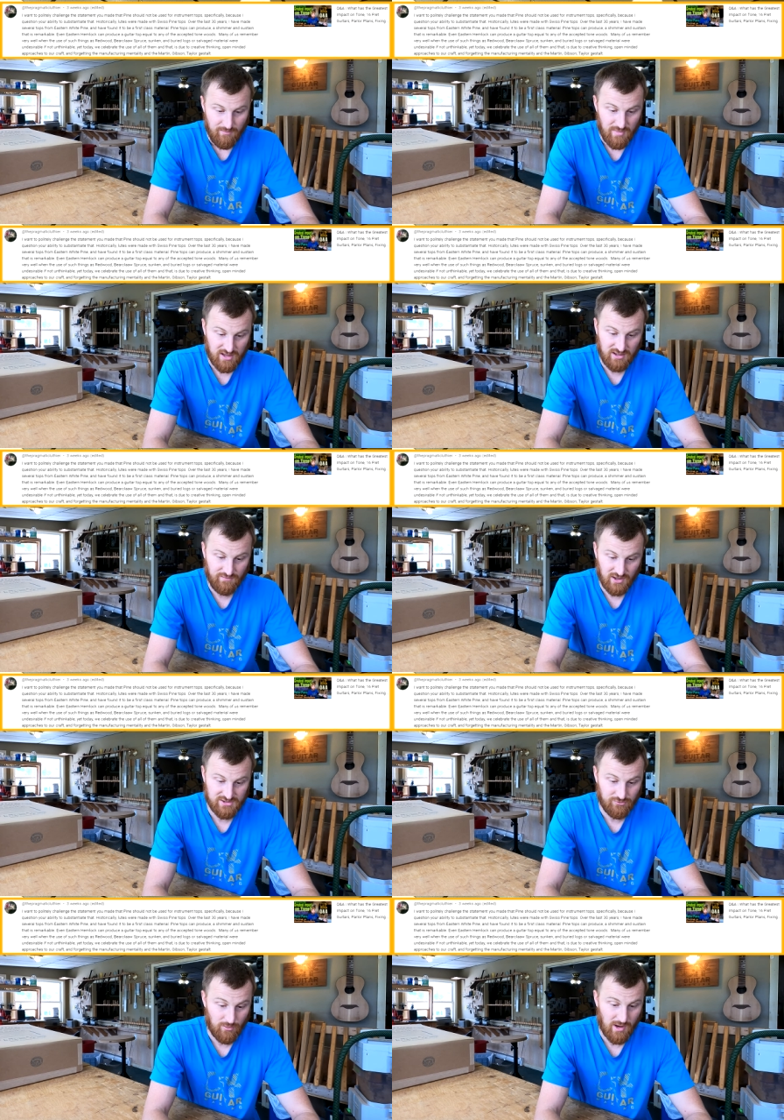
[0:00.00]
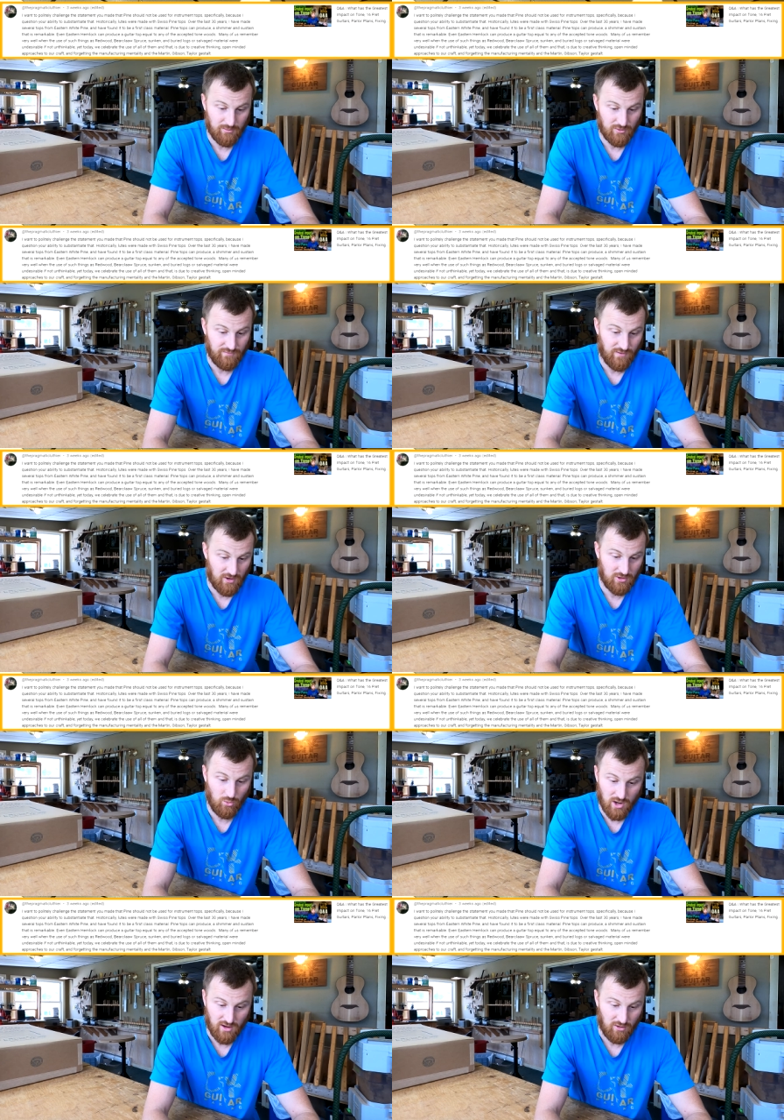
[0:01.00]
Many of us remember very
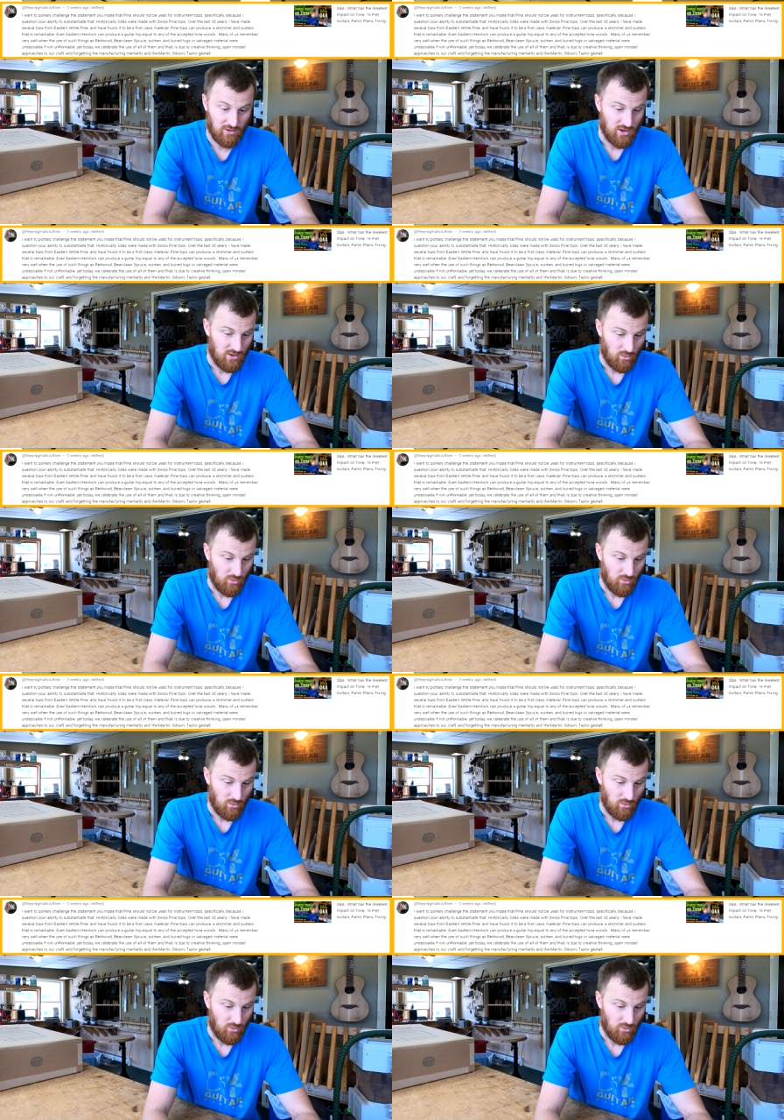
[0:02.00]
well